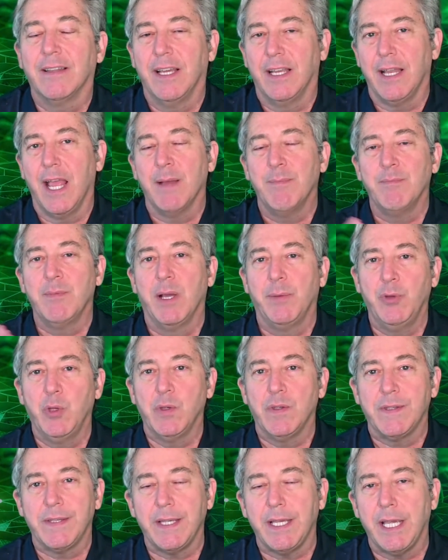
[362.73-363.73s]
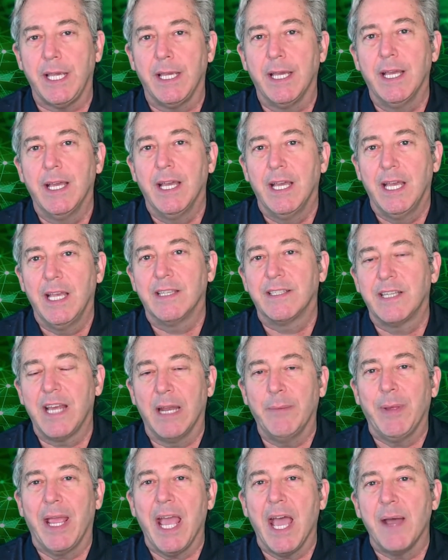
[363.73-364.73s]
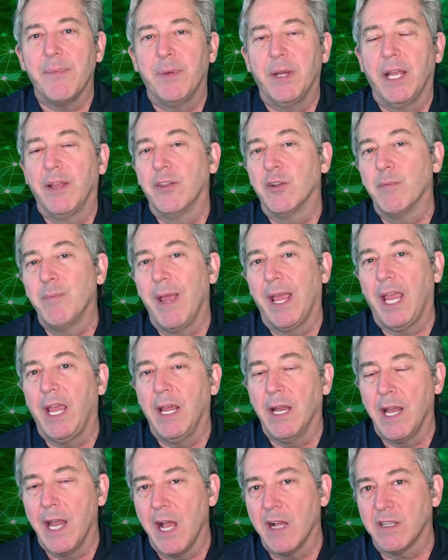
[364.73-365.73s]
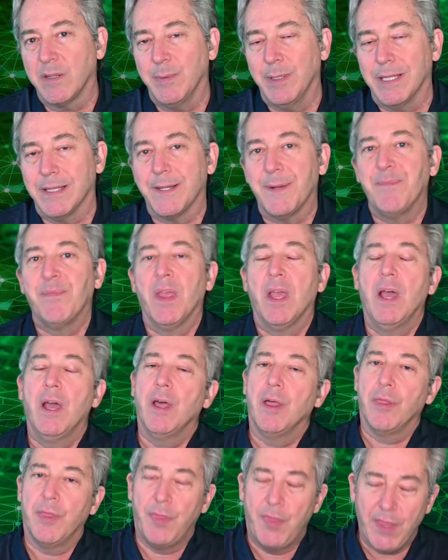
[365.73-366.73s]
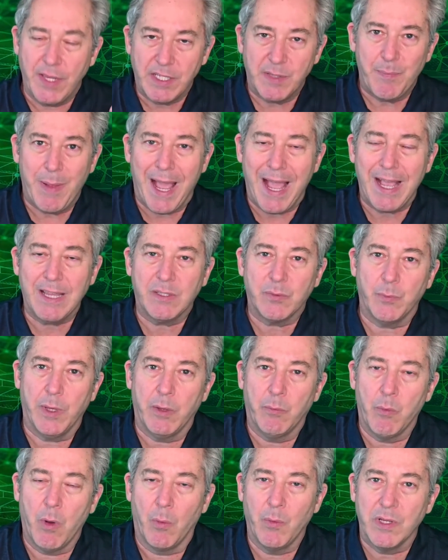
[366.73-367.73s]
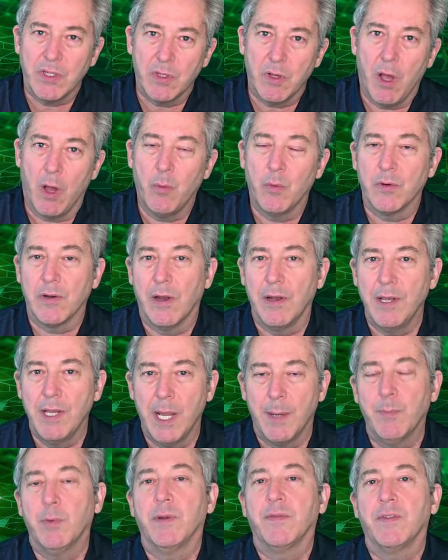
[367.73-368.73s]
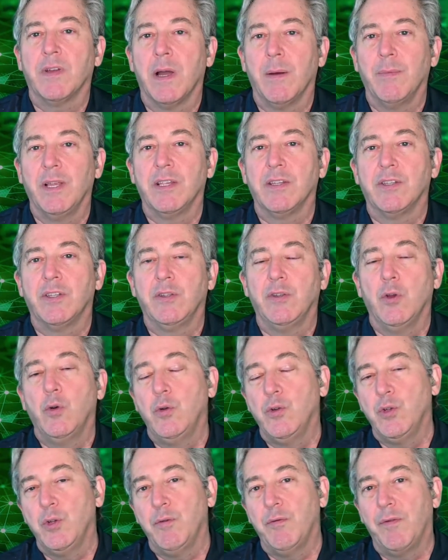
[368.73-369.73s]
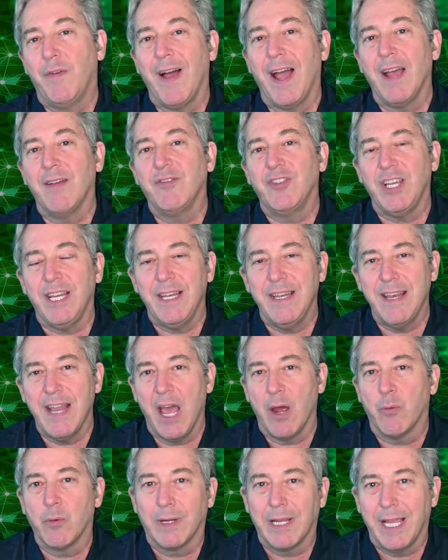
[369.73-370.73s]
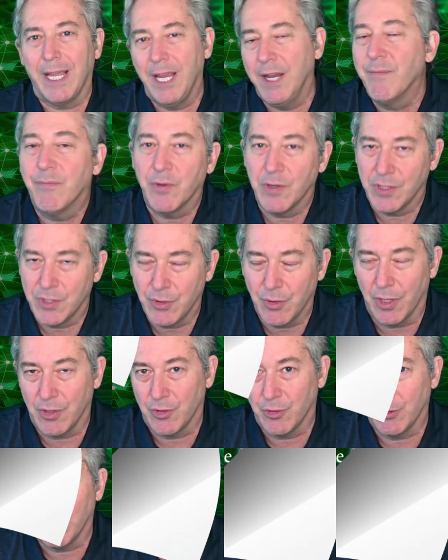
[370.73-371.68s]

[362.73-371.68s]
MWC is going to be happening and they're making announcements. This past week, what we saw were a number of companies who do 5G network infrastructure.